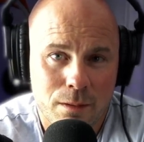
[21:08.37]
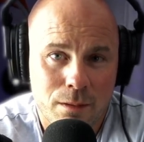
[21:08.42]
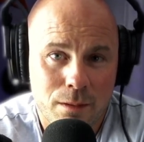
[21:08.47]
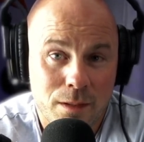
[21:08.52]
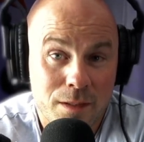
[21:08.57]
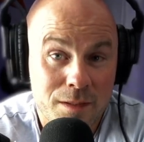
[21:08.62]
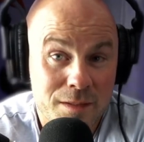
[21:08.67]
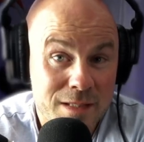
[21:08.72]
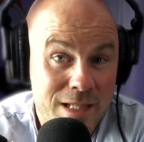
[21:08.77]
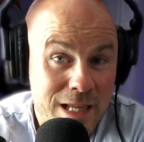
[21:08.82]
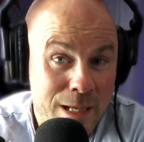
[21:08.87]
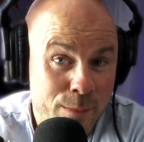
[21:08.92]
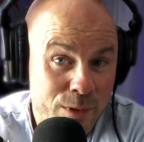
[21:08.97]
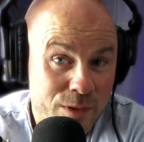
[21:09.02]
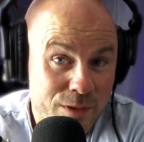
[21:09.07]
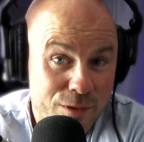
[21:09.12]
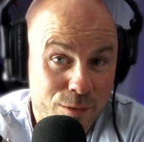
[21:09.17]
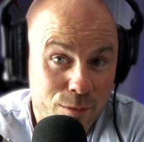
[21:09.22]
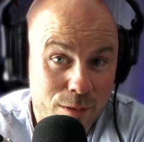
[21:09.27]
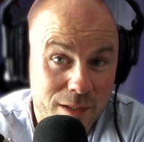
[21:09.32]
is
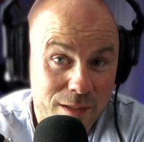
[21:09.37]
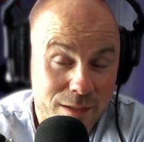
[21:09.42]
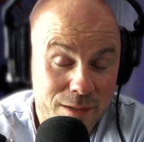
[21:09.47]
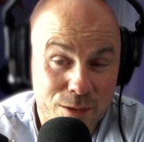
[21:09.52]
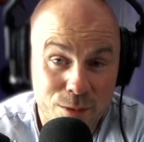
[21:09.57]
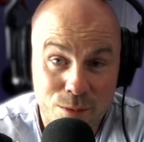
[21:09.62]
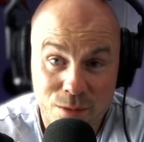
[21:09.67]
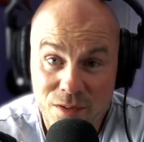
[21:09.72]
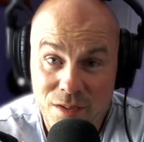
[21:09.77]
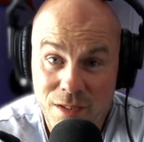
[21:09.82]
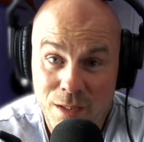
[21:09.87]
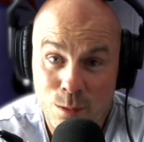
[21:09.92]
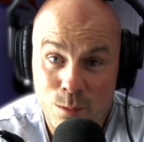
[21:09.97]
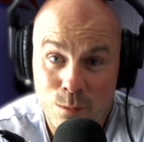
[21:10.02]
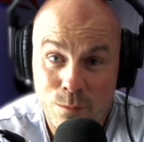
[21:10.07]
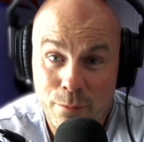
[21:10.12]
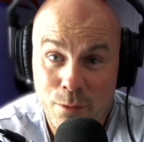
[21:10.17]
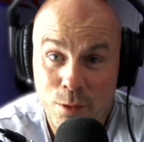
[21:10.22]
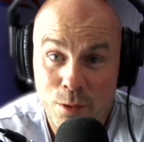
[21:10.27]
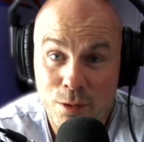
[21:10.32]
demonstrate to
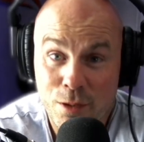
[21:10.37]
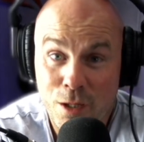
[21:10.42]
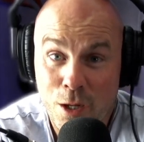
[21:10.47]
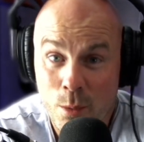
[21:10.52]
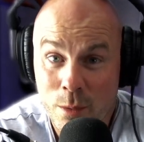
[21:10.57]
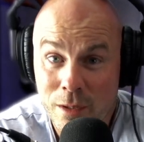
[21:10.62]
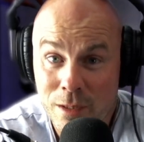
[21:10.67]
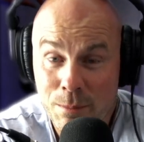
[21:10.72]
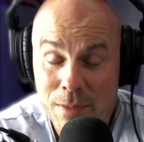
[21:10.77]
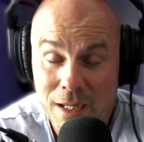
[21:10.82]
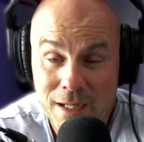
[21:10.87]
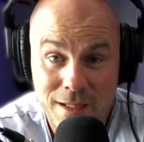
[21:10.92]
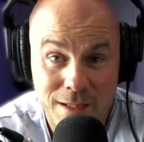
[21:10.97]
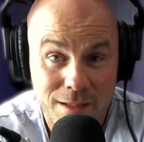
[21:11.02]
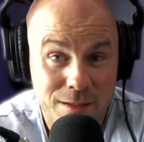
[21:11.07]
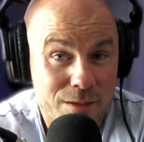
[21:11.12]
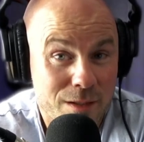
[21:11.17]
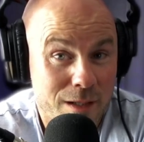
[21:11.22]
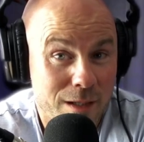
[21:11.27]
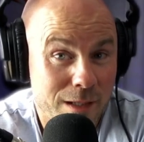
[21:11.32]
yourself that going back in
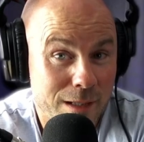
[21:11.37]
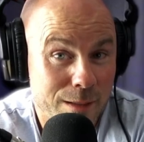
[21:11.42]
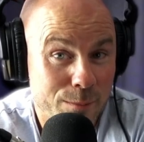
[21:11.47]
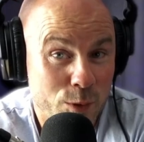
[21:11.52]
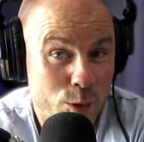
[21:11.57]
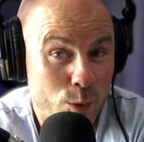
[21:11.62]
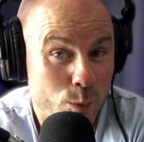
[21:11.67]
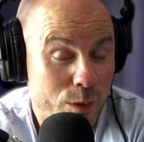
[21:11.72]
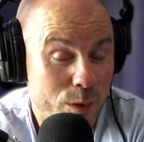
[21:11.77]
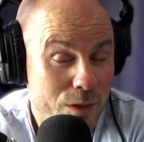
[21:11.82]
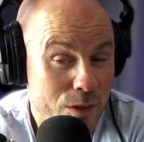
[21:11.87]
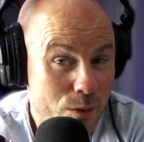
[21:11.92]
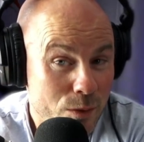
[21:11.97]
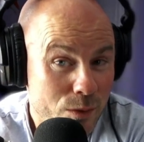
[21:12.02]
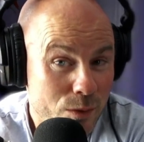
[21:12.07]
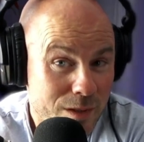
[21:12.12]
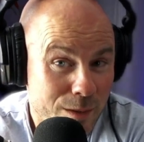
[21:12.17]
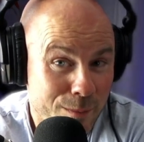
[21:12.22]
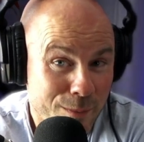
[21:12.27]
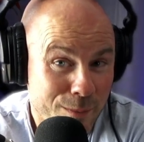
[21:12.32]
time you would do
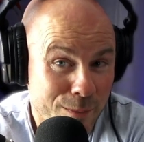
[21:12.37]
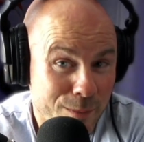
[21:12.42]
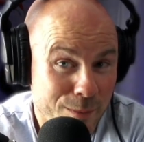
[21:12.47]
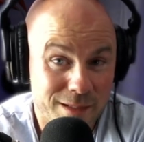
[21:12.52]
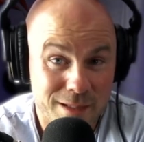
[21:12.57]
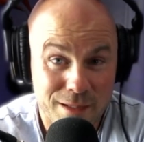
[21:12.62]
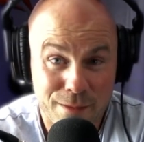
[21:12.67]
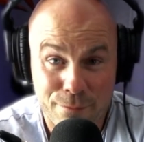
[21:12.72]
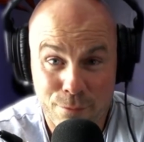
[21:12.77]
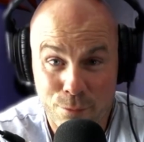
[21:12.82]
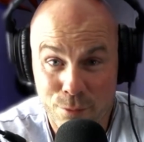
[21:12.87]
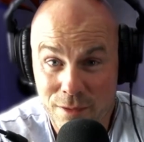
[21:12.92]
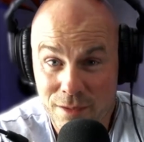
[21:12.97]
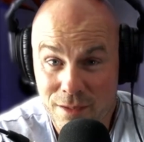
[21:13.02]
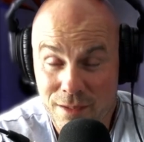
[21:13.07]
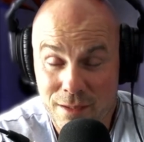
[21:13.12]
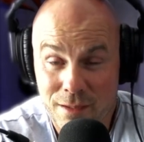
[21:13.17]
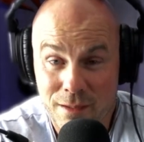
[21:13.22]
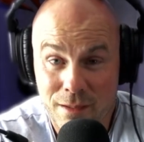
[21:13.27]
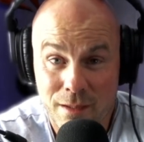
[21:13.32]
something
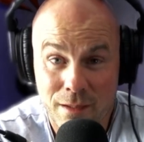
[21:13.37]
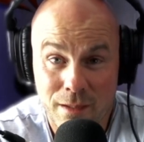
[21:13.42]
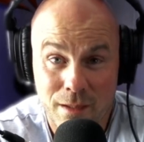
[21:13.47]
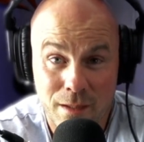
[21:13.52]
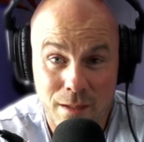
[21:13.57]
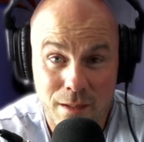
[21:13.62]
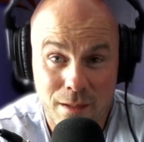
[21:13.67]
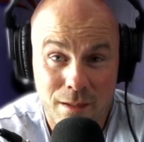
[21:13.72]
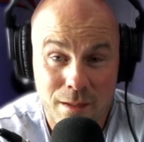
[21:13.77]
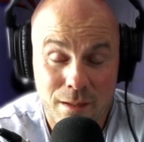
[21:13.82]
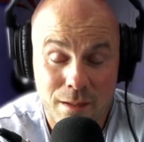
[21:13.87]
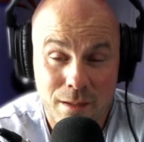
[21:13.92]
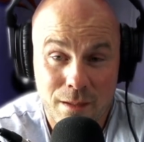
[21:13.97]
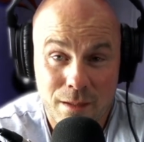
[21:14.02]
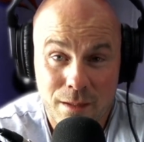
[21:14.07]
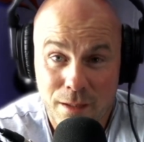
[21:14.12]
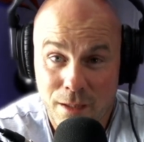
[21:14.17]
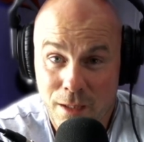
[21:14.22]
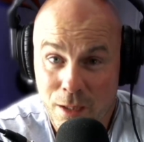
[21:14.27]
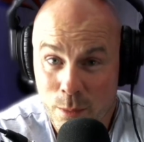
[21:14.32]
different,
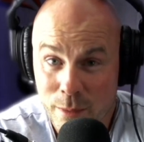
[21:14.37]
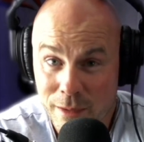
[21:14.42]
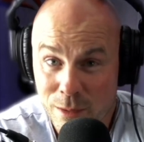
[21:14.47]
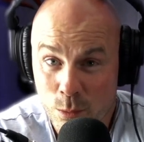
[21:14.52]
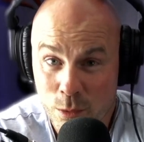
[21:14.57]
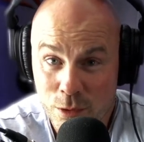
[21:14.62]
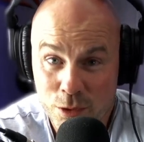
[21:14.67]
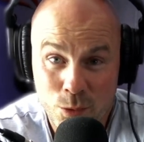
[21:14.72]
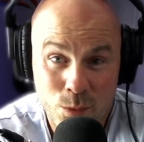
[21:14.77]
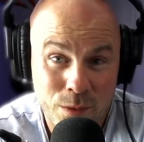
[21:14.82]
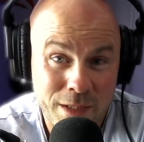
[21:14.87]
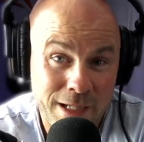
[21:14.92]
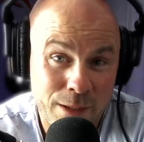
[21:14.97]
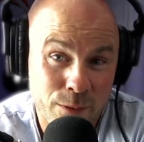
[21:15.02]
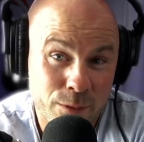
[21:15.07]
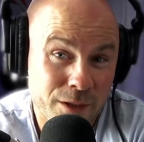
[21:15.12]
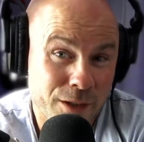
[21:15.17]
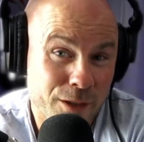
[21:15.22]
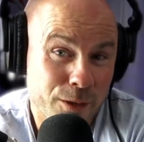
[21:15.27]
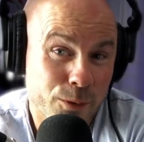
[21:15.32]
knowing what you now
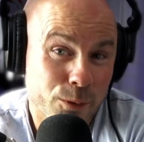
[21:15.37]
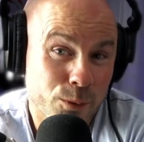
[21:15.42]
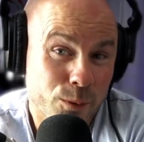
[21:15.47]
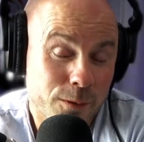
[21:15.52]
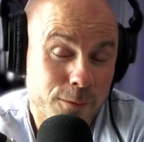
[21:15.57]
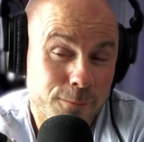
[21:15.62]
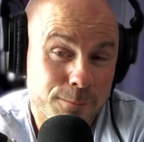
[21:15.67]
know.